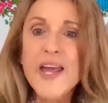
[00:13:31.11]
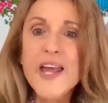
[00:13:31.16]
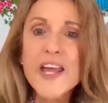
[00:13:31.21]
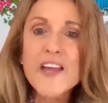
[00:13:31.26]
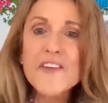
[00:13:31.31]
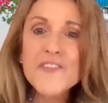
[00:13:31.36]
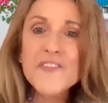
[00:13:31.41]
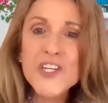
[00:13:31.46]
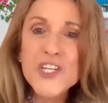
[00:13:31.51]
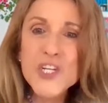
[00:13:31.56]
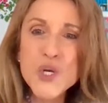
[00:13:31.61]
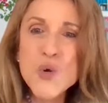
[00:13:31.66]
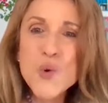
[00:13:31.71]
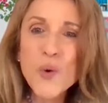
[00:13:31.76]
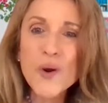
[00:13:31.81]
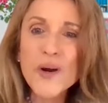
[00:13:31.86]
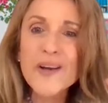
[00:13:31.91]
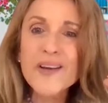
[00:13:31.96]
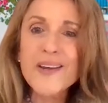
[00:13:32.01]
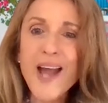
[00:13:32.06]
if you
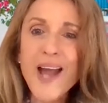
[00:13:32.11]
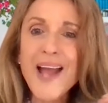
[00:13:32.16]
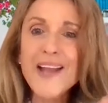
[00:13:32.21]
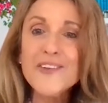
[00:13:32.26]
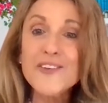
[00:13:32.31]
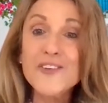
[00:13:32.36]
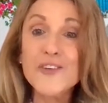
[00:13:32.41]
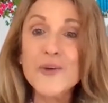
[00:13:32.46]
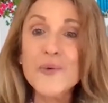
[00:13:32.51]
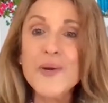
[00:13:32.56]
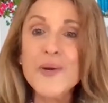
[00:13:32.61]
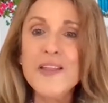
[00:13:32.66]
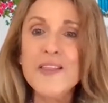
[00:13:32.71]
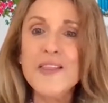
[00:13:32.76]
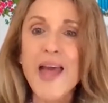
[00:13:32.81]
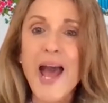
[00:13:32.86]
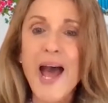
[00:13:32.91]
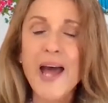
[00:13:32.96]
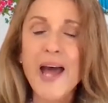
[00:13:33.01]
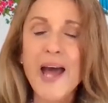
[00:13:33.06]
are not doing
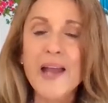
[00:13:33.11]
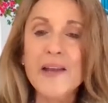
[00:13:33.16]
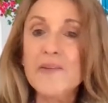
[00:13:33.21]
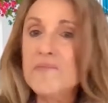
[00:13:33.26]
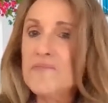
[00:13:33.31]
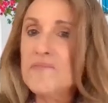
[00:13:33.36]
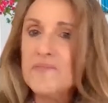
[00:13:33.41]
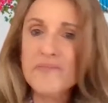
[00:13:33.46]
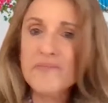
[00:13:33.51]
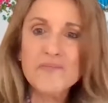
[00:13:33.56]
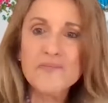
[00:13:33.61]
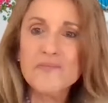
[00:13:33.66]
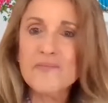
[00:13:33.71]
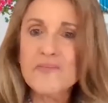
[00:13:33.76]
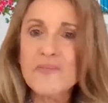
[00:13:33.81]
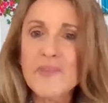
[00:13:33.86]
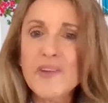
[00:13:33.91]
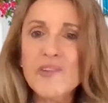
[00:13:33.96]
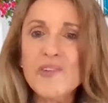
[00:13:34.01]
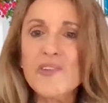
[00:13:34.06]
that,
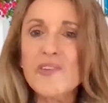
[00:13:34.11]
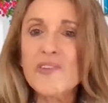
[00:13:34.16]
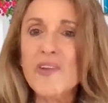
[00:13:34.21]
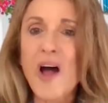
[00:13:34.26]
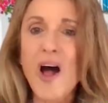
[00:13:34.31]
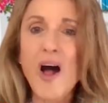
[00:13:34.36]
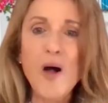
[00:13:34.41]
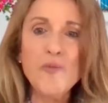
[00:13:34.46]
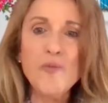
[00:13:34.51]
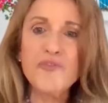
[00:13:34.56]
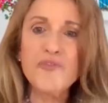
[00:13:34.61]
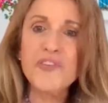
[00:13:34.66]
this is all,